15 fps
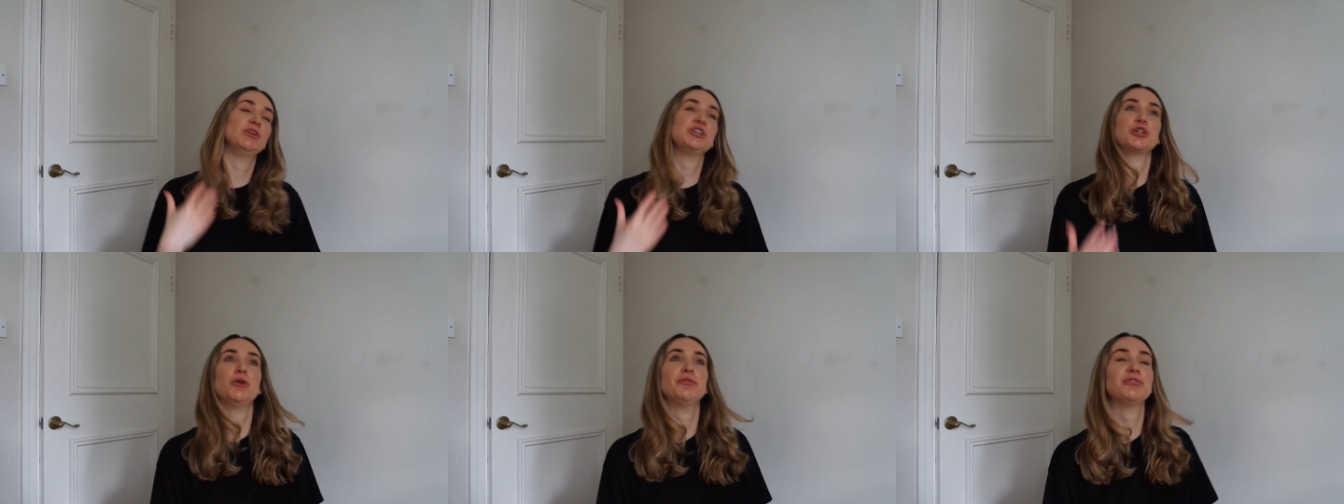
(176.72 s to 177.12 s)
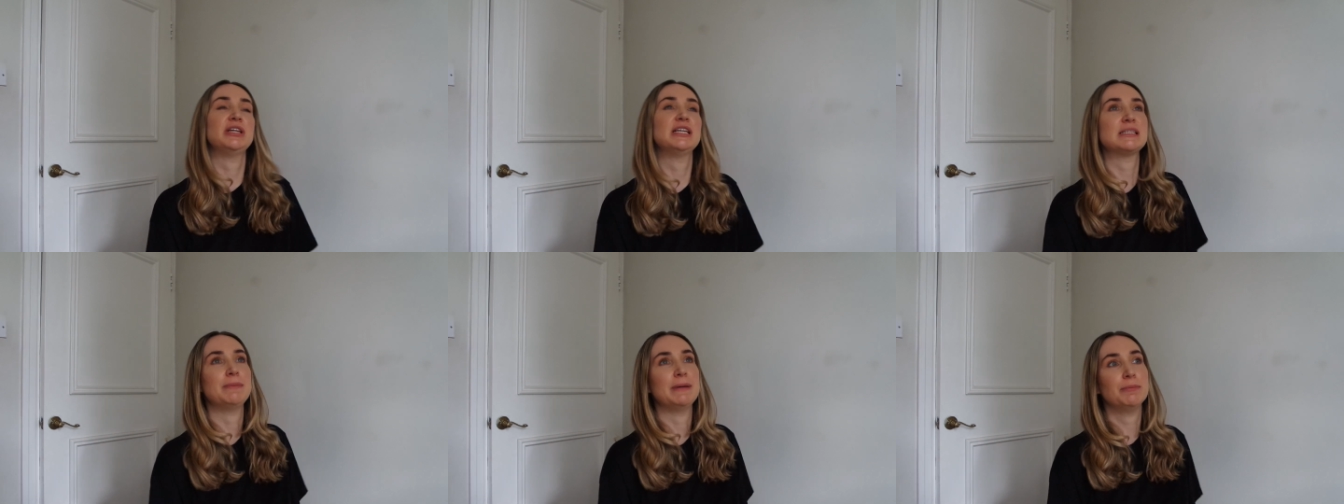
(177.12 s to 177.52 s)
which
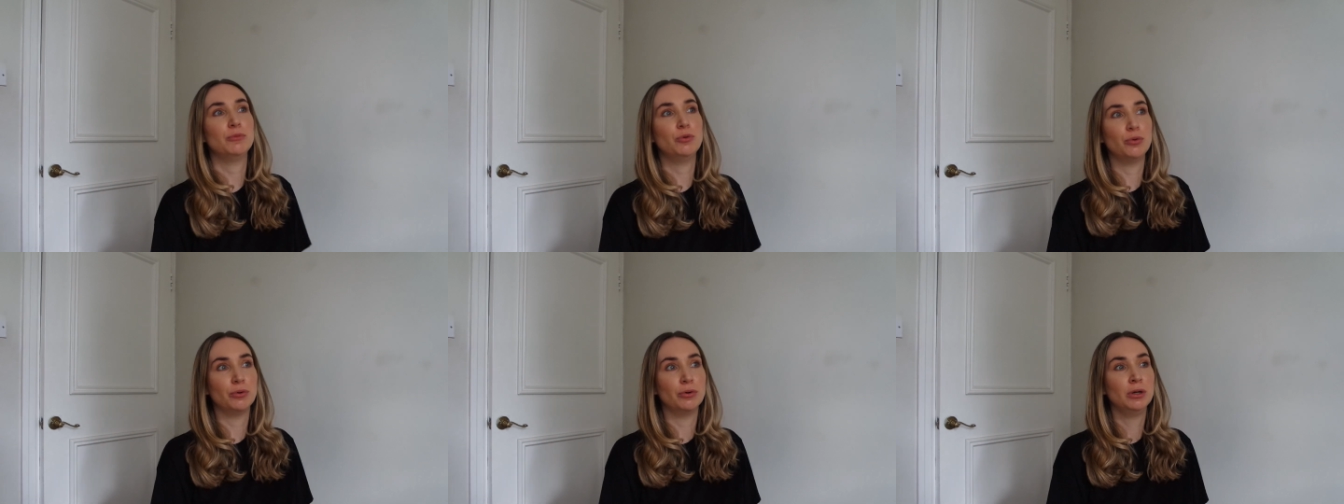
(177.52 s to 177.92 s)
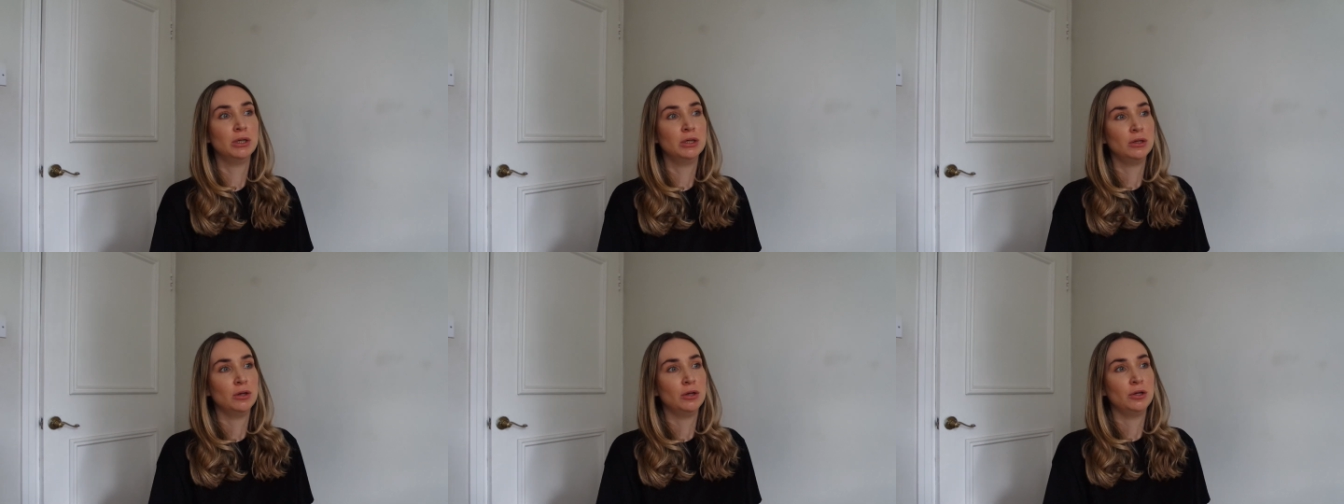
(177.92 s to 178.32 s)
often is a bit more
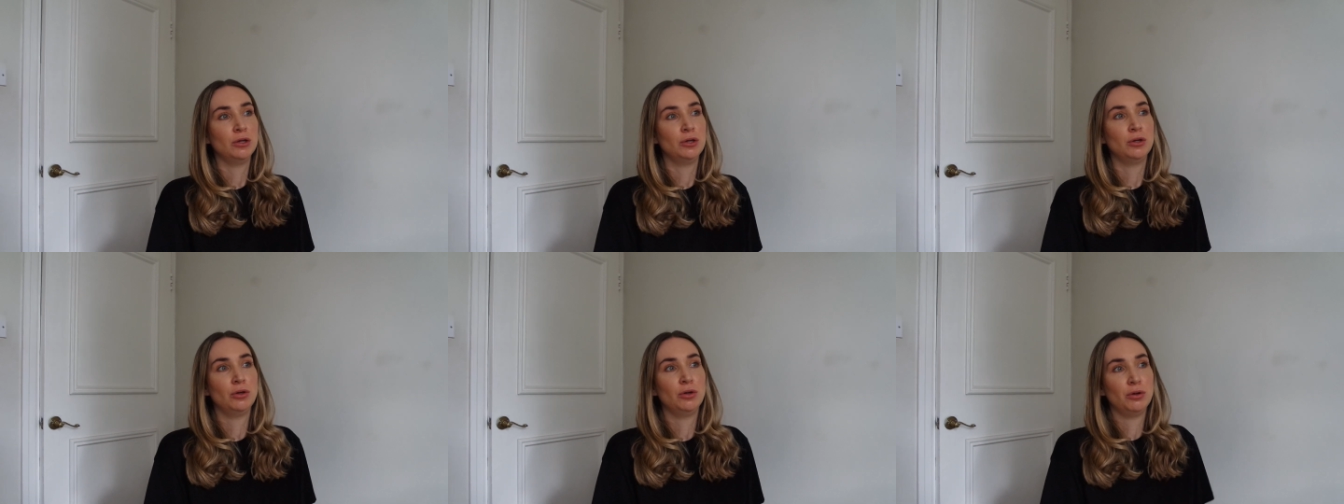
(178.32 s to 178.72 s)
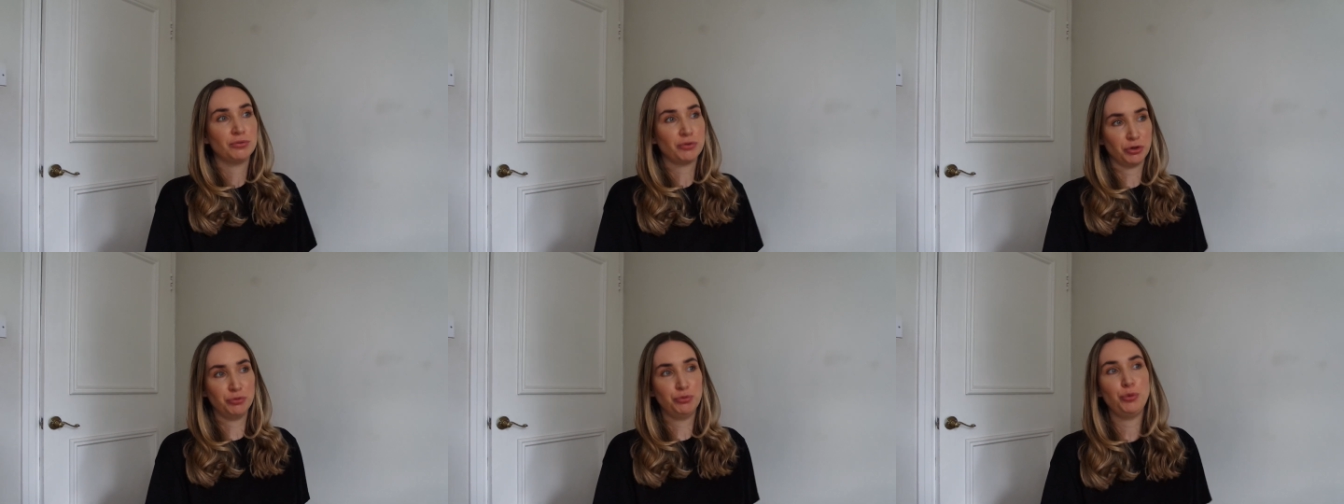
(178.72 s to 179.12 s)

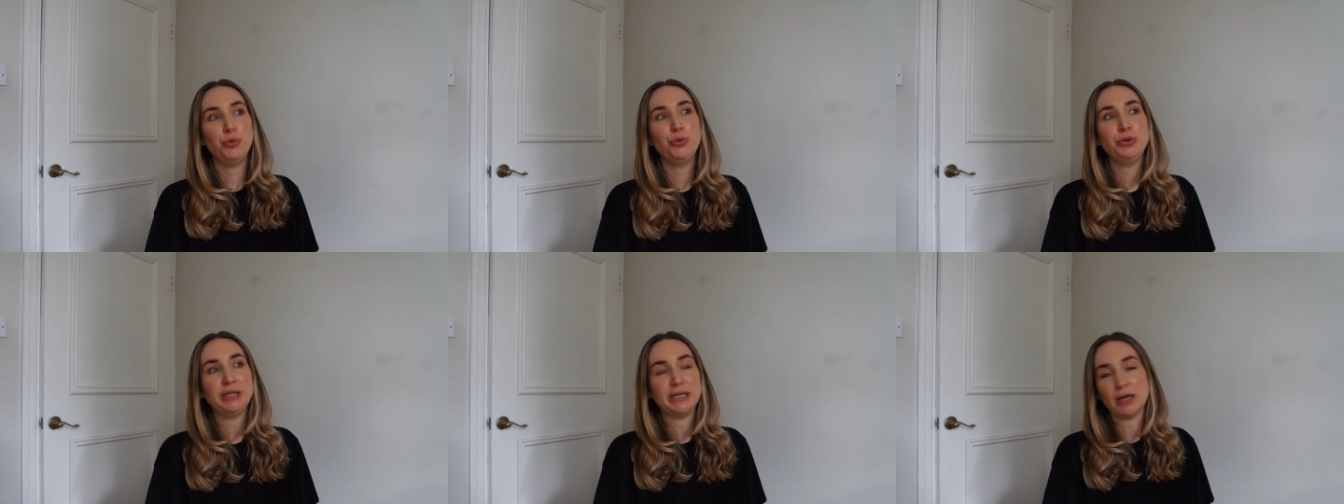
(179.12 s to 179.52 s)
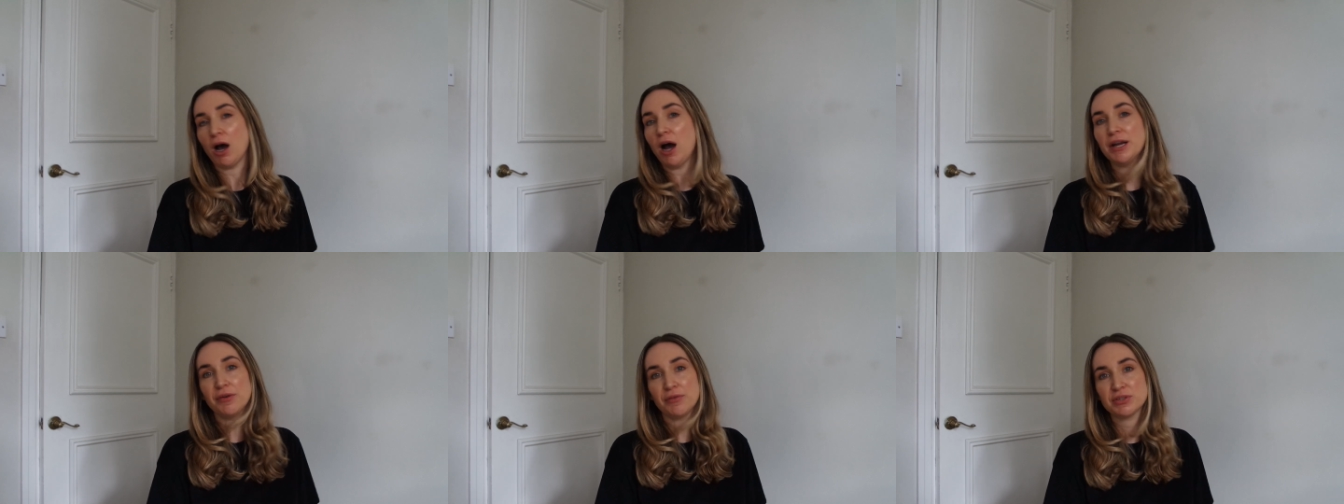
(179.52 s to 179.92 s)
for the woody
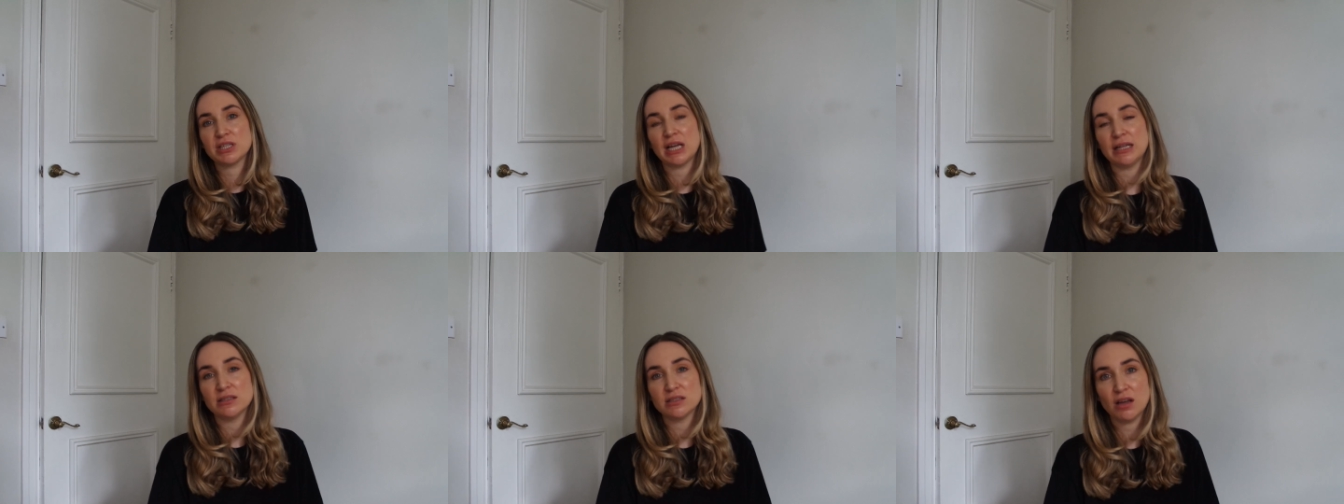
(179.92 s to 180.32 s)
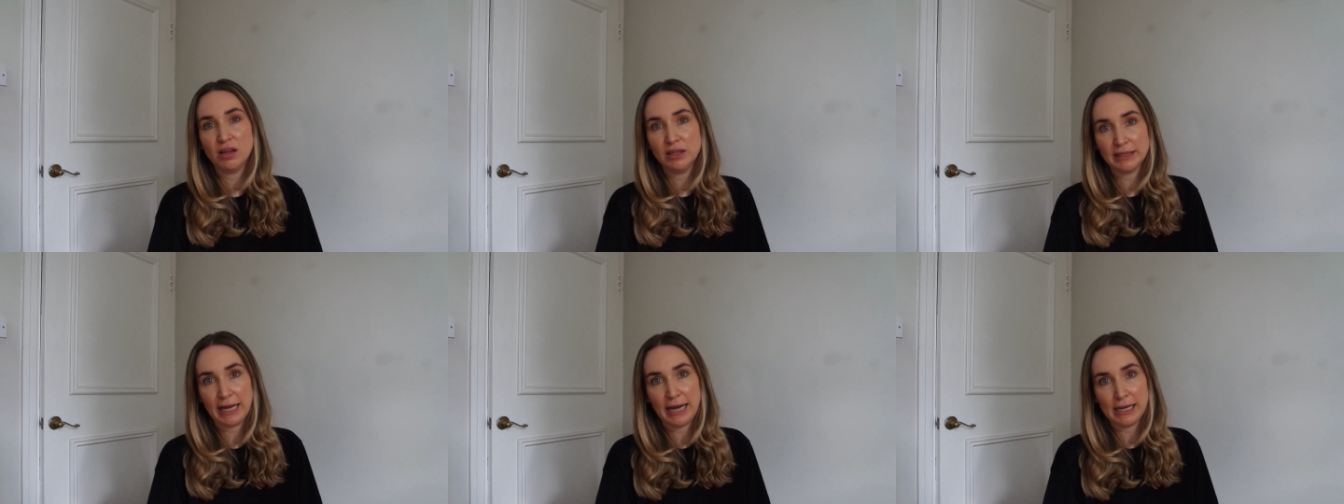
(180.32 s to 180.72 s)
kind of scents,
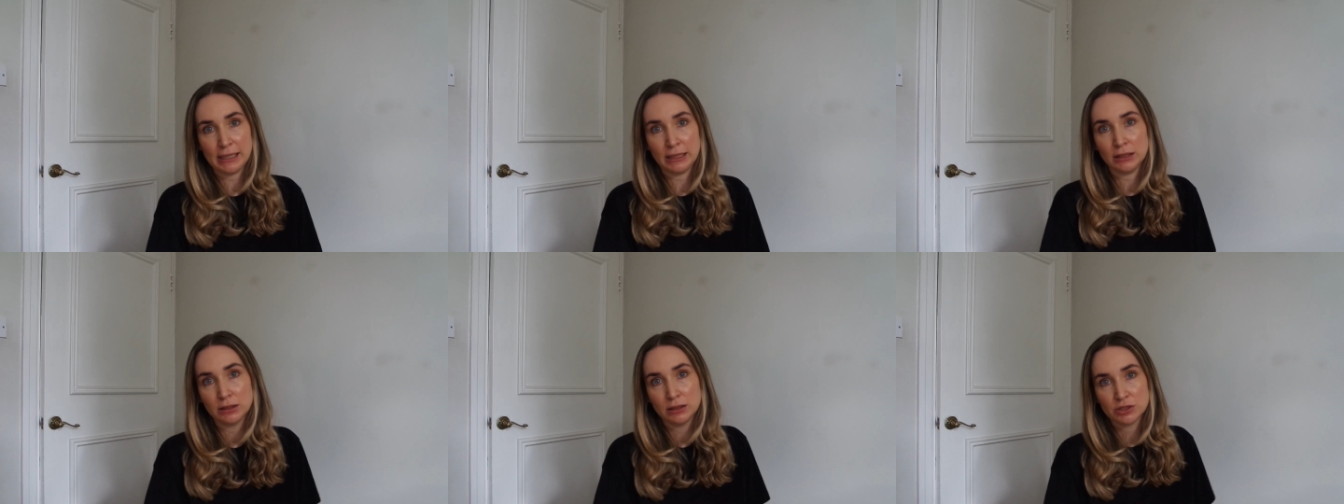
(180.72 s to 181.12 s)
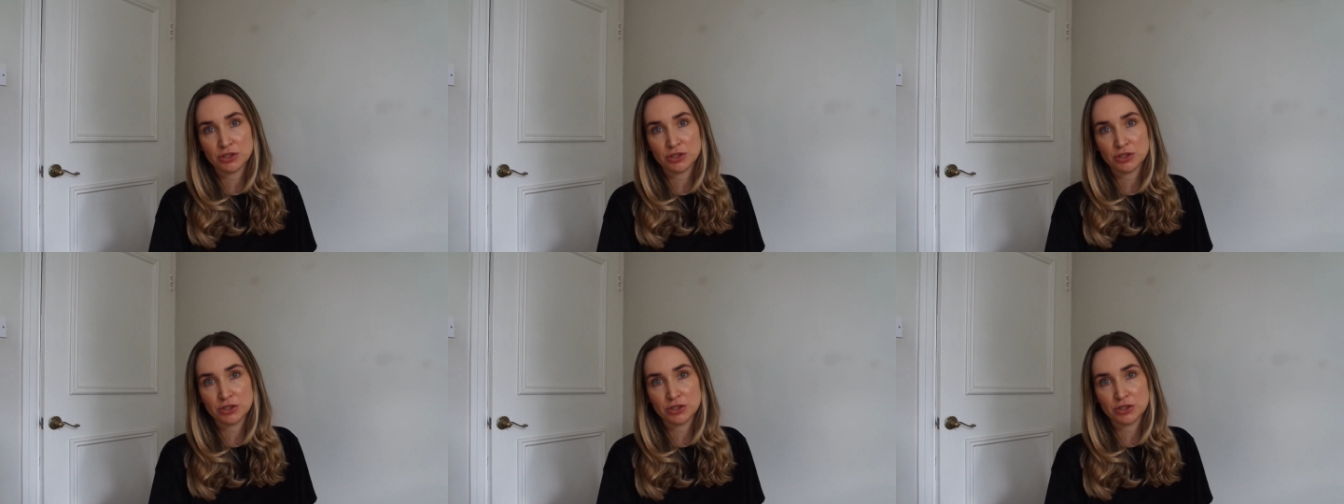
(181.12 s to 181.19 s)
aren't they?